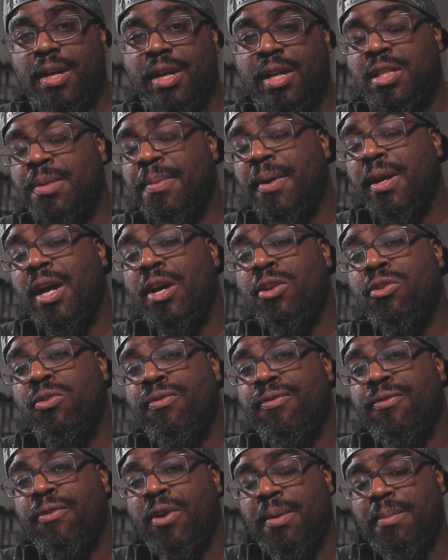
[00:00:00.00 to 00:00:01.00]
It's about how you
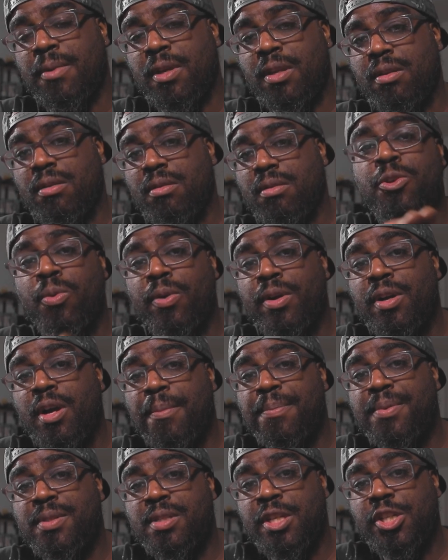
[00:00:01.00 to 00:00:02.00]
frame it. Your
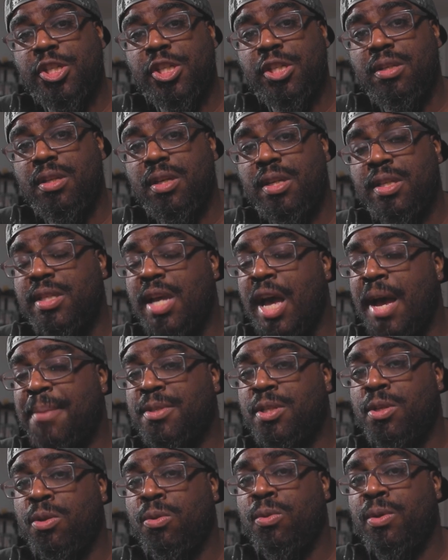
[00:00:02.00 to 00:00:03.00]
composition is
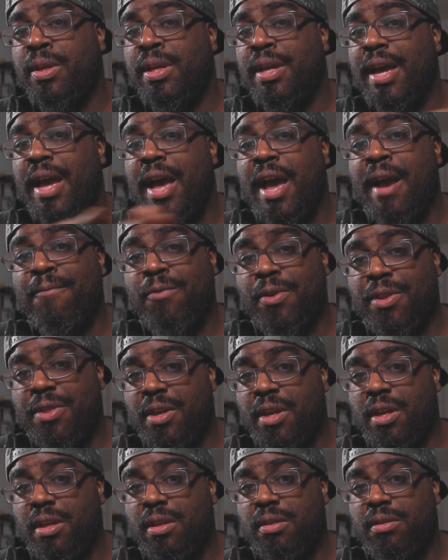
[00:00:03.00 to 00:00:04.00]
absolutely
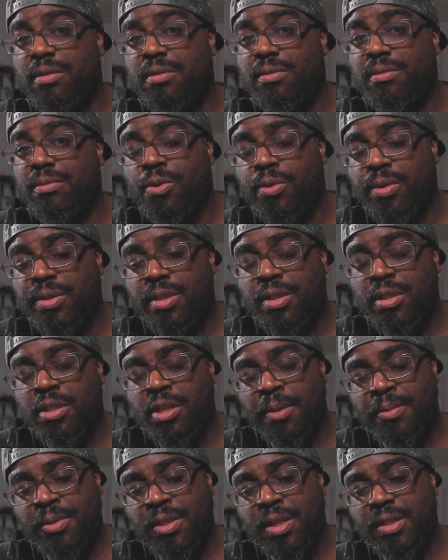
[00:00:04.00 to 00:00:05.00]
everything. Your
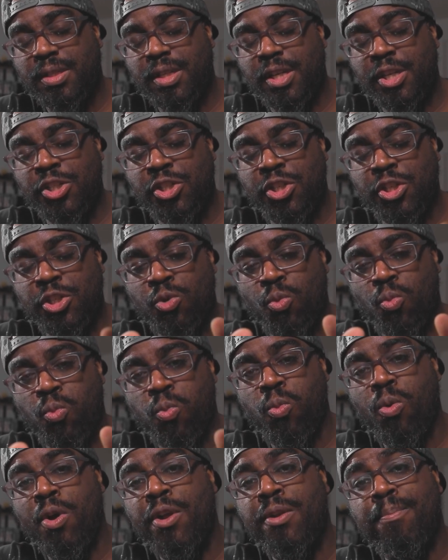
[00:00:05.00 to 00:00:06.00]
subject is just
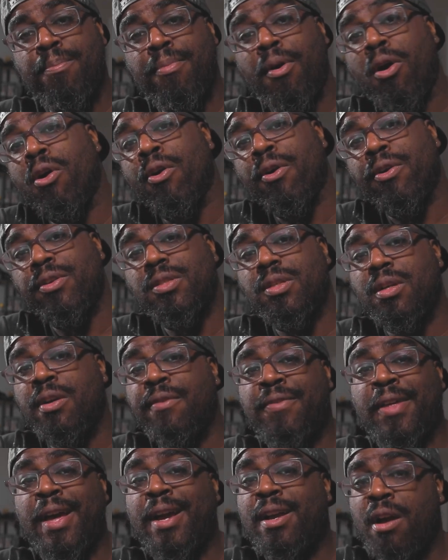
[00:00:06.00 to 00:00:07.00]
one part
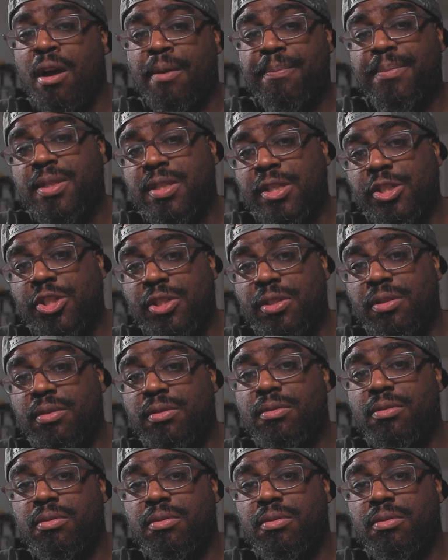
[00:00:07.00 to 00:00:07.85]
of that composition.